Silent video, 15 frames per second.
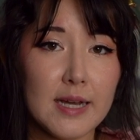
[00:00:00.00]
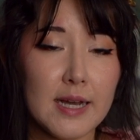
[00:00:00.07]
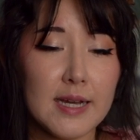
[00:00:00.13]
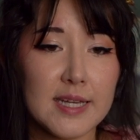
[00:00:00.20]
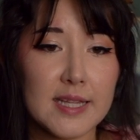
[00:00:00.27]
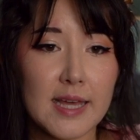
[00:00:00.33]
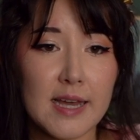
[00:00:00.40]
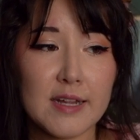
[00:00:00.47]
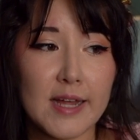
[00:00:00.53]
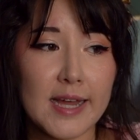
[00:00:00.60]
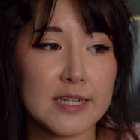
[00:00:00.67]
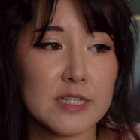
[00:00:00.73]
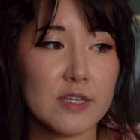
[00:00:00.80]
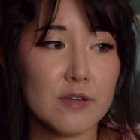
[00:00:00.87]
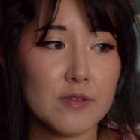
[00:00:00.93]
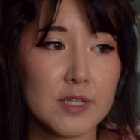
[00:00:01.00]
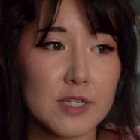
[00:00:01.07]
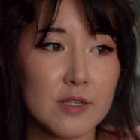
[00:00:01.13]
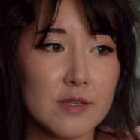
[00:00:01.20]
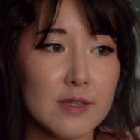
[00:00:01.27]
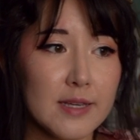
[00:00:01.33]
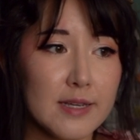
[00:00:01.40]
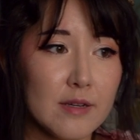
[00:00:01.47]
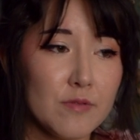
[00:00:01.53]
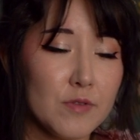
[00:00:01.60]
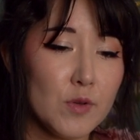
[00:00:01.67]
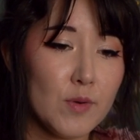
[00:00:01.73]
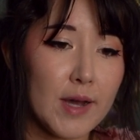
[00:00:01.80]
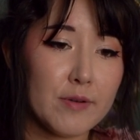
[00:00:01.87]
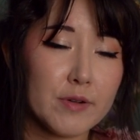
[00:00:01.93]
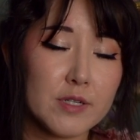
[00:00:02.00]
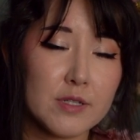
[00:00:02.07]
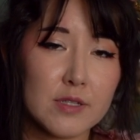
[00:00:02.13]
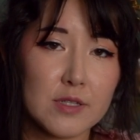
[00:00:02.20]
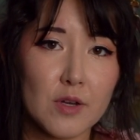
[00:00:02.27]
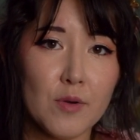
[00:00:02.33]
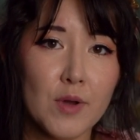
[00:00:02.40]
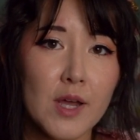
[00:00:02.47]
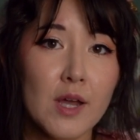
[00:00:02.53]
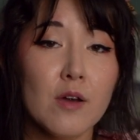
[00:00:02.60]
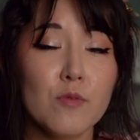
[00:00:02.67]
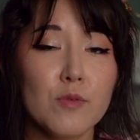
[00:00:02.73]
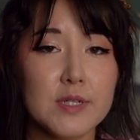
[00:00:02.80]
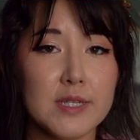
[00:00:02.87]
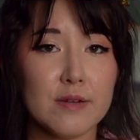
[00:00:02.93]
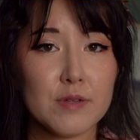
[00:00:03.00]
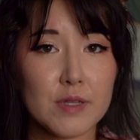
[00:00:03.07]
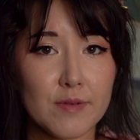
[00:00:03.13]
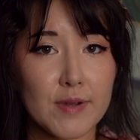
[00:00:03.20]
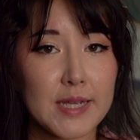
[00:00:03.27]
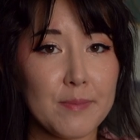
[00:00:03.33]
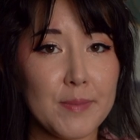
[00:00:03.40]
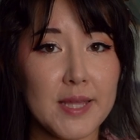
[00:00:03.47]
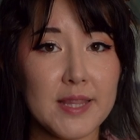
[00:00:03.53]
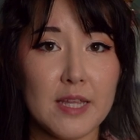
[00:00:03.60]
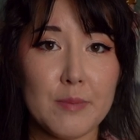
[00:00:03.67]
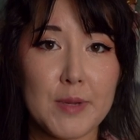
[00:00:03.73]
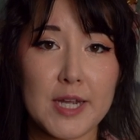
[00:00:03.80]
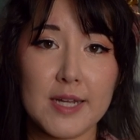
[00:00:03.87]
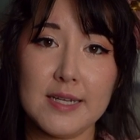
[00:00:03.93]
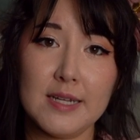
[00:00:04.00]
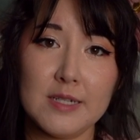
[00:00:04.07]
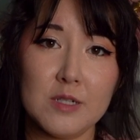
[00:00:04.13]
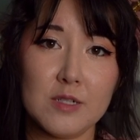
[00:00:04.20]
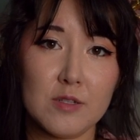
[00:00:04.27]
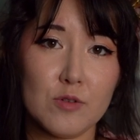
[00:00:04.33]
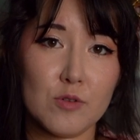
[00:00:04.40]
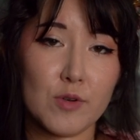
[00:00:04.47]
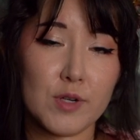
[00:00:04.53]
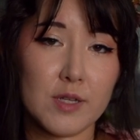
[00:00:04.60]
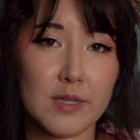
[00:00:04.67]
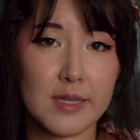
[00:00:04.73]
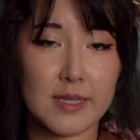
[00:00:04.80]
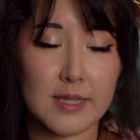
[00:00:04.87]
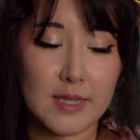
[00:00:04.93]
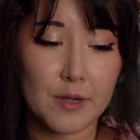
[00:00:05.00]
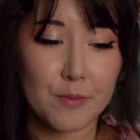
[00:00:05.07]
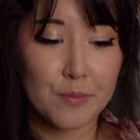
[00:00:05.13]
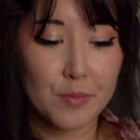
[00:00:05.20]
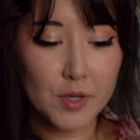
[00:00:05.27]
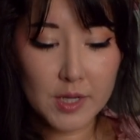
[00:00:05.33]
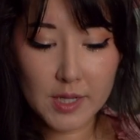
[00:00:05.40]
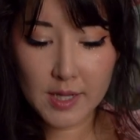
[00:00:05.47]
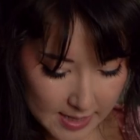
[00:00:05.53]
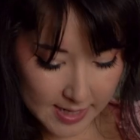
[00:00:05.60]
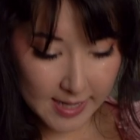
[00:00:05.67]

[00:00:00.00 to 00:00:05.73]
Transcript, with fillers: That actually only took like a few hours, so would definitely recommend the American Duchess tutorial in their book.